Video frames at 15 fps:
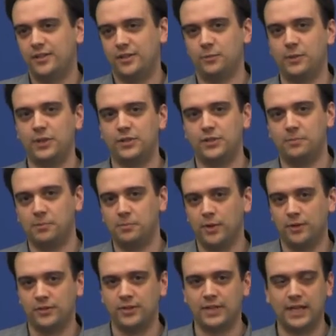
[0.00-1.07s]
the wheelchair
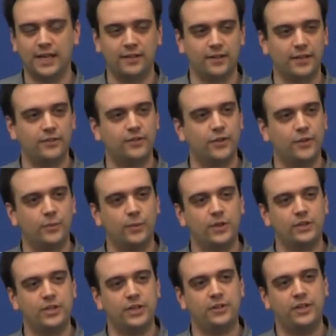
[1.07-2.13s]
propulsion together. And so the
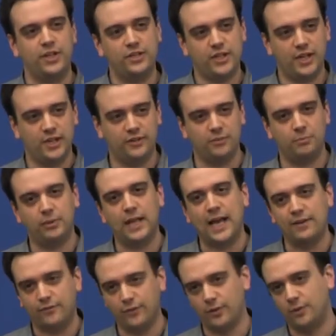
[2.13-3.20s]
wheelchair DJ is a
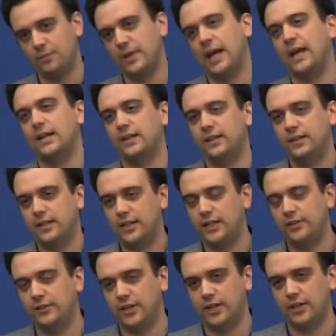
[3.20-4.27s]
platform that
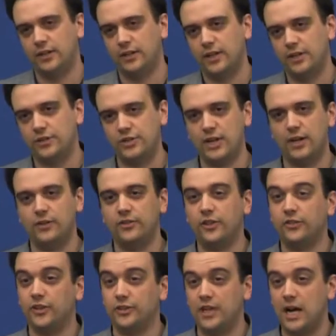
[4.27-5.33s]
is his chair
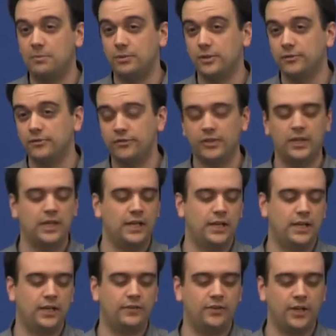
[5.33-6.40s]
sits on top of.
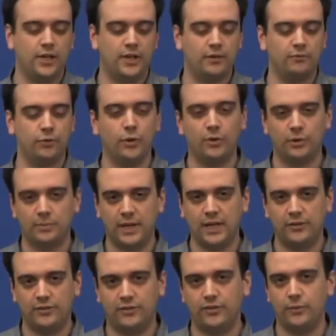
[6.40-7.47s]
It's
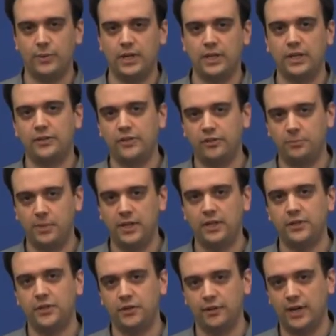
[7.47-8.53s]
roller-based, so we can get the speed
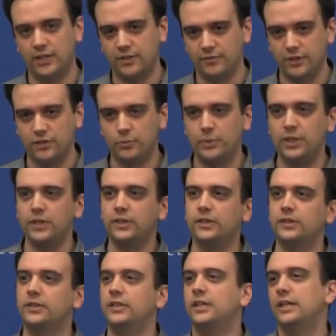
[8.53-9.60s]
and the direction of each
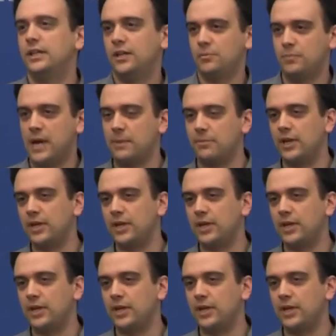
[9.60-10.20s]
wheel, map